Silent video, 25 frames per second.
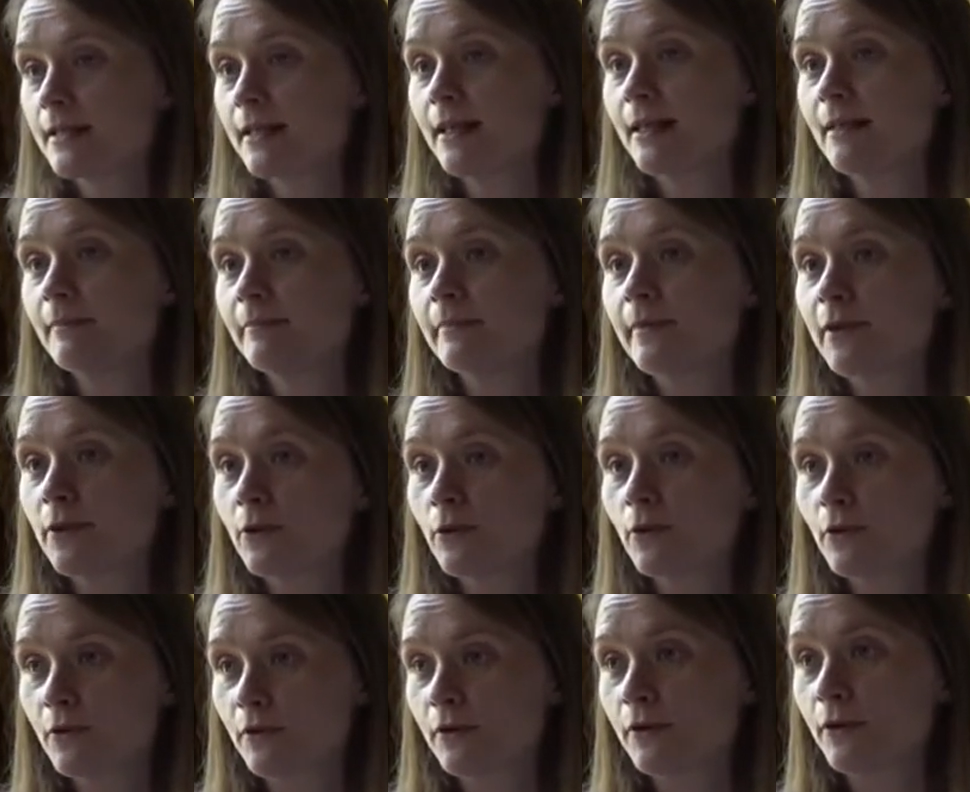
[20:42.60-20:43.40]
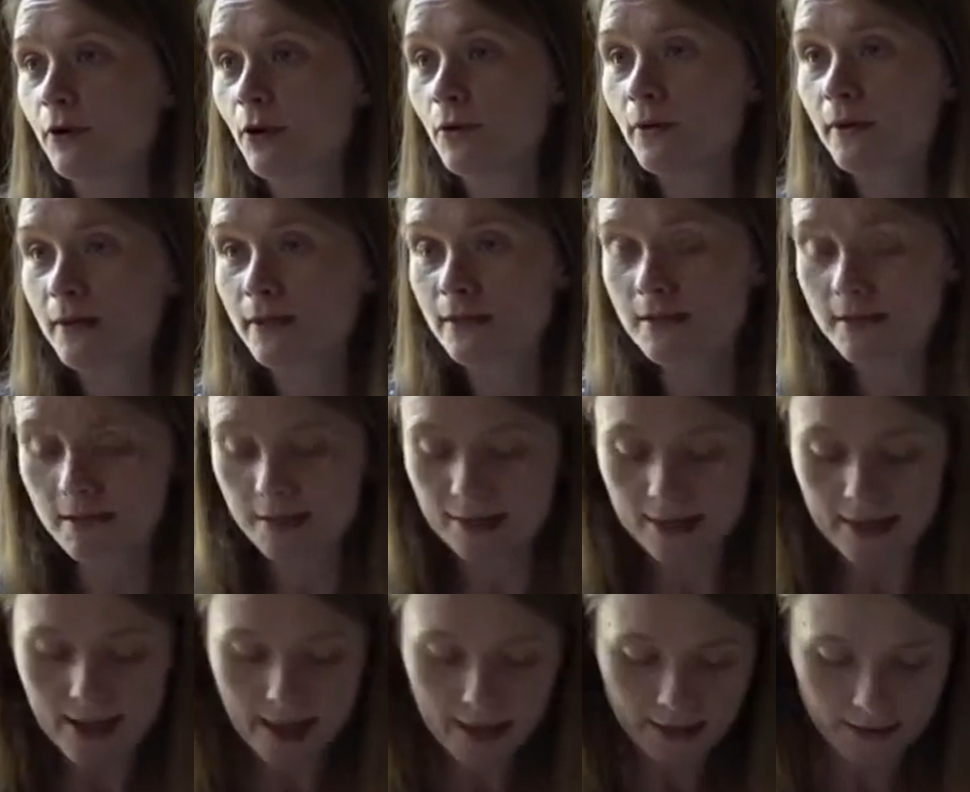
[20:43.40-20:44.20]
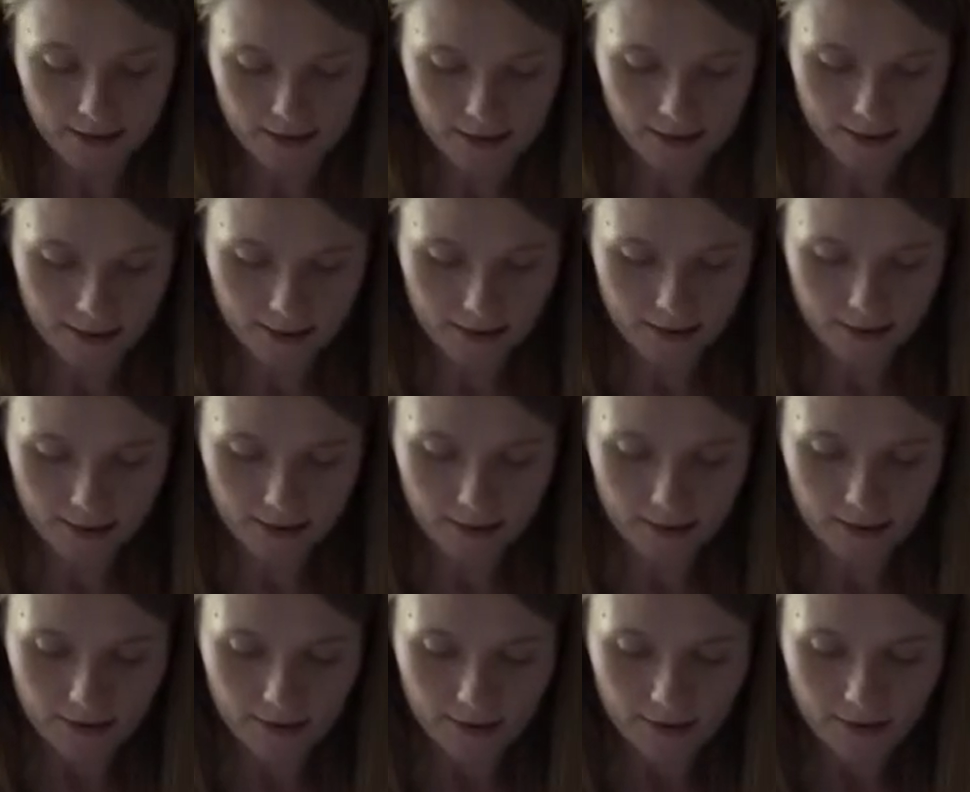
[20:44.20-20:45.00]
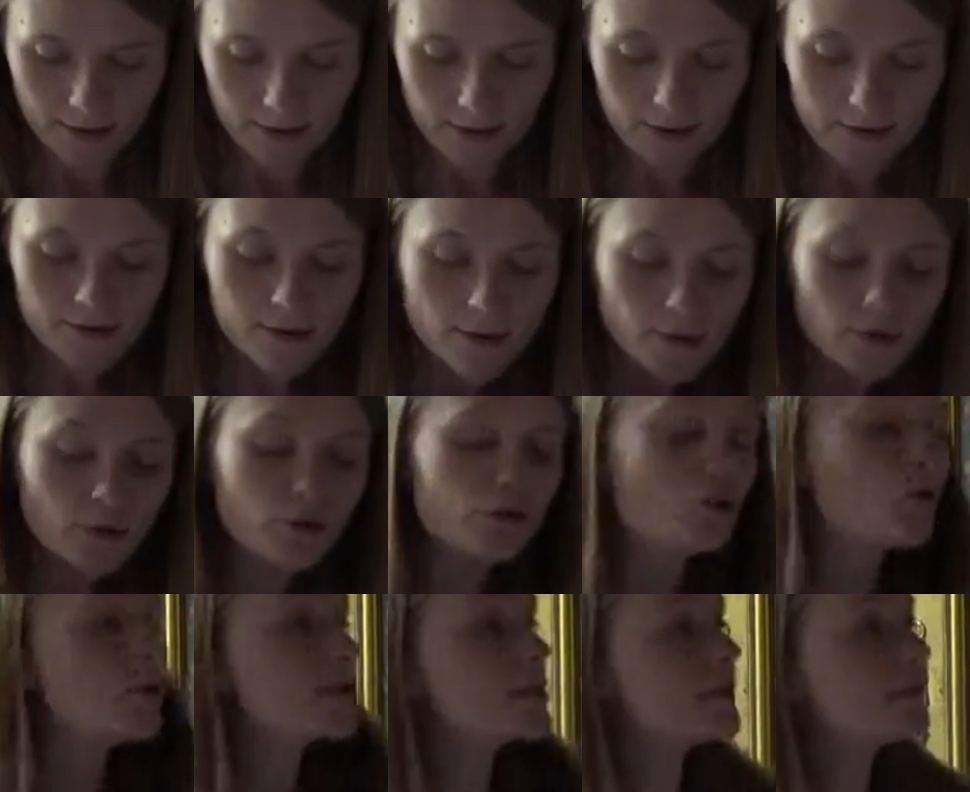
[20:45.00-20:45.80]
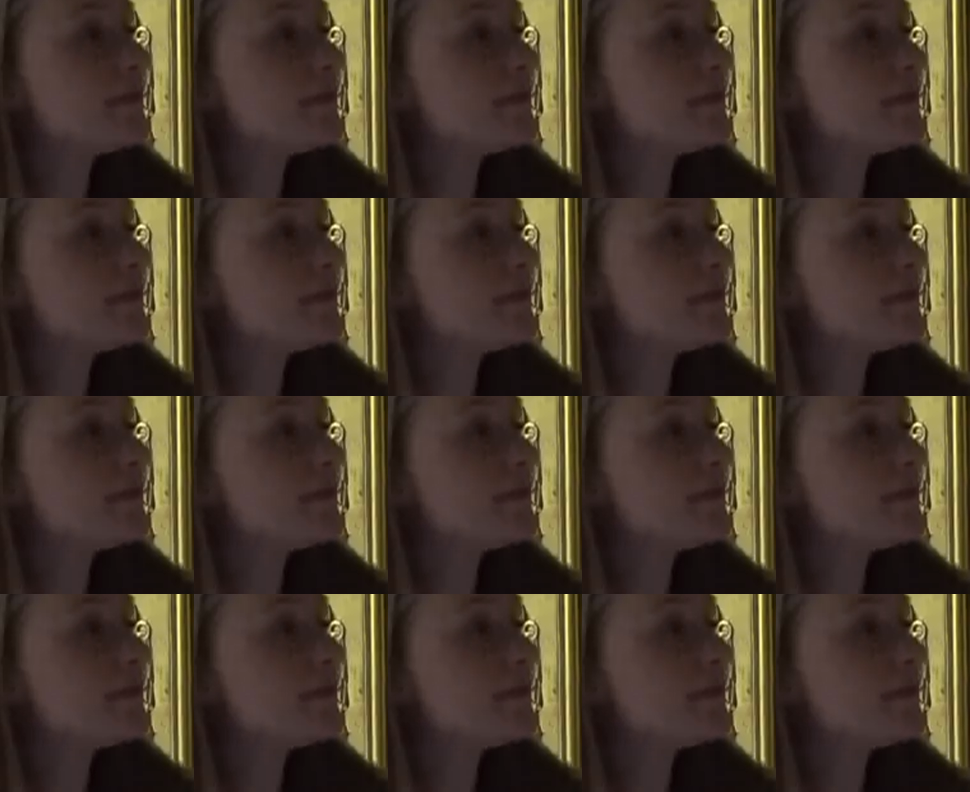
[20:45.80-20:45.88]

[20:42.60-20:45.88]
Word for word: to keep the author going to the end. As though the thought